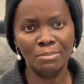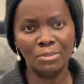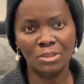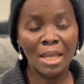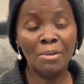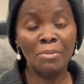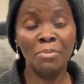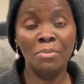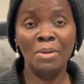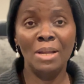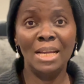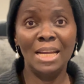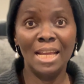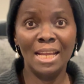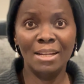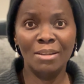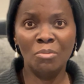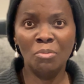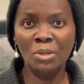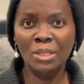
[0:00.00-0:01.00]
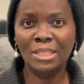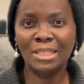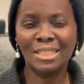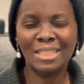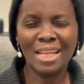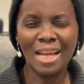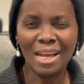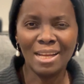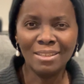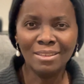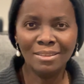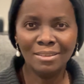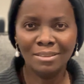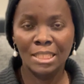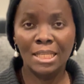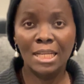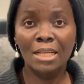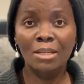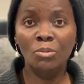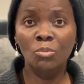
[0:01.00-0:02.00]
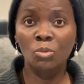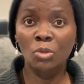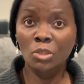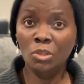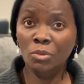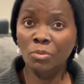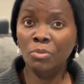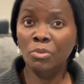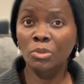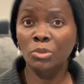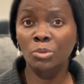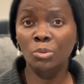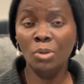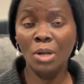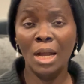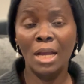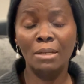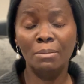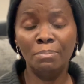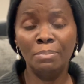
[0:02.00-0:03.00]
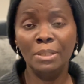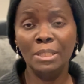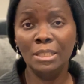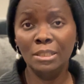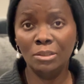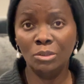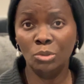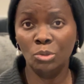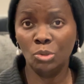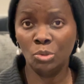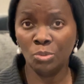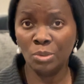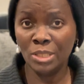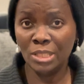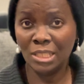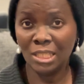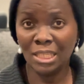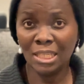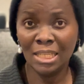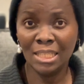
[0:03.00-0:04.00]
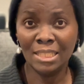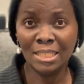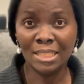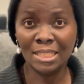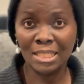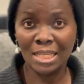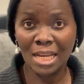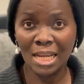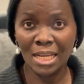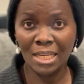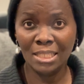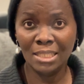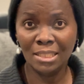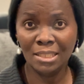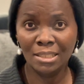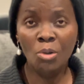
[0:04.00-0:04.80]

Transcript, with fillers: And we were like, what's that? Then one of us who had been to Switzerland said,